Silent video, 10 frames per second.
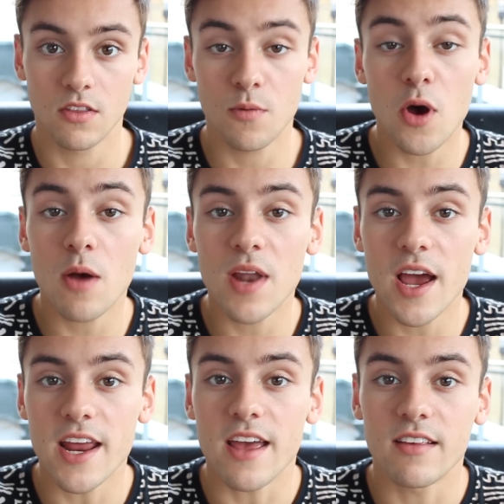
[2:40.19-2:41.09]
The bottom
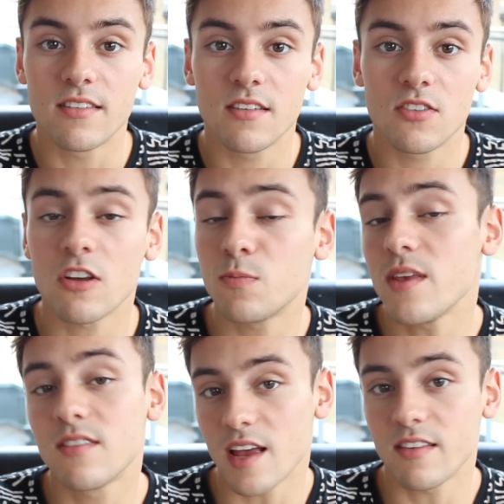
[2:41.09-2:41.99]
line is, just
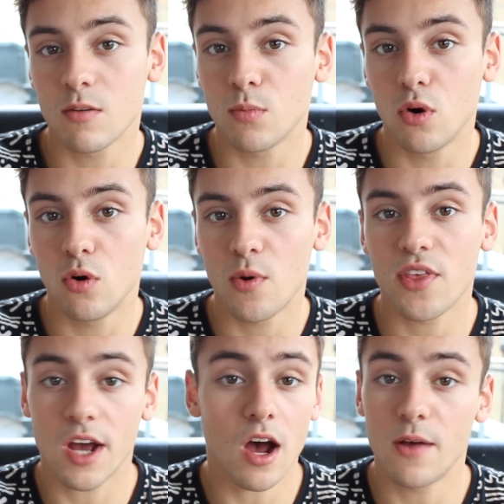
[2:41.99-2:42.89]
be sensible
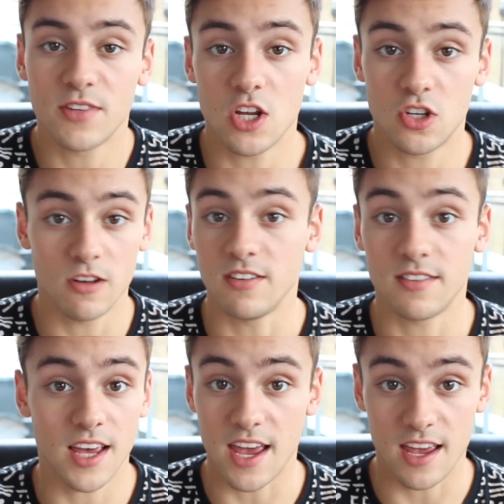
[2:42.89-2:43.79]
with the carbs that you're choosing to